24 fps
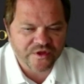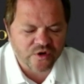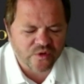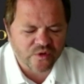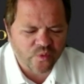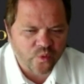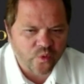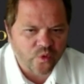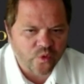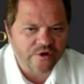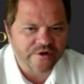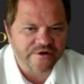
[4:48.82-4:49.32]

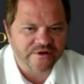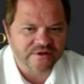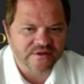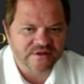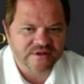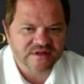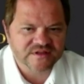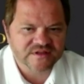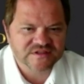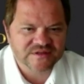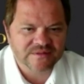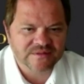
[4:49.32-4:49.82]
They're
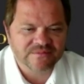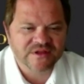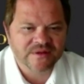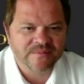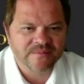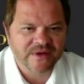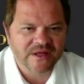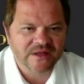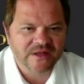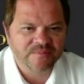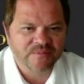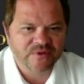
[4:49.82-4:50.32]
worried that
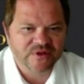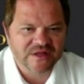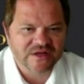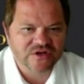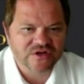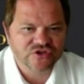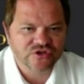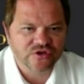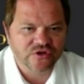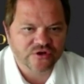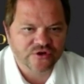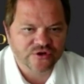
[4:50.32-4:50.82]
something bad
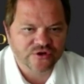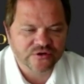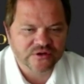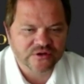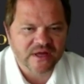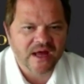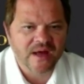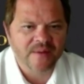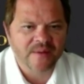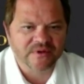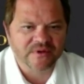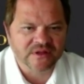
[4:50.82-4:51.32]
potentially
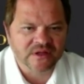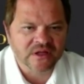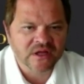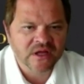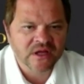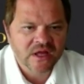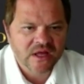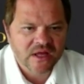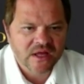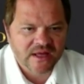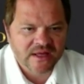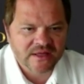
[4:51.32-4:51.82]
could happen.
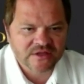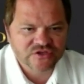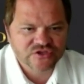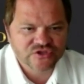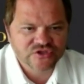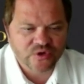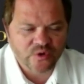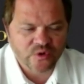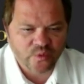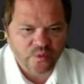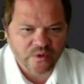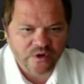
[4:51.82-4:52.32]
And
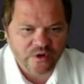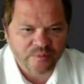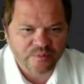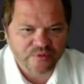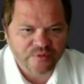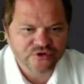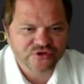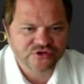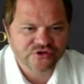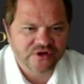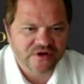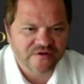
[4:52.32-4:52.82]
so we're
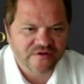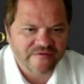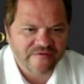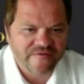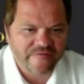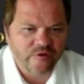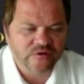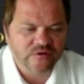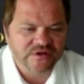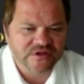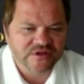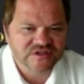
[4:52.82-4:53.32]
appreciative
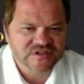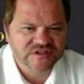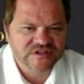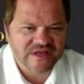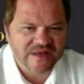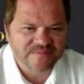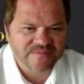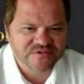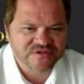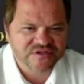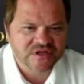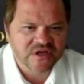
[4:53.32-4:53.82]
of all the
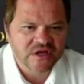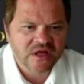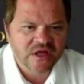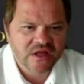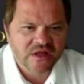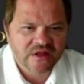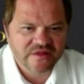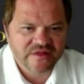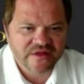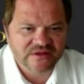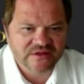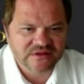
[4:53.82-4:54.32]
steps
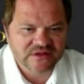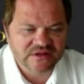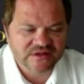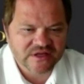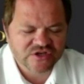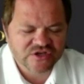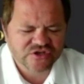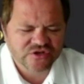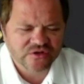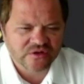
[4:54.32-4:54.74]
that the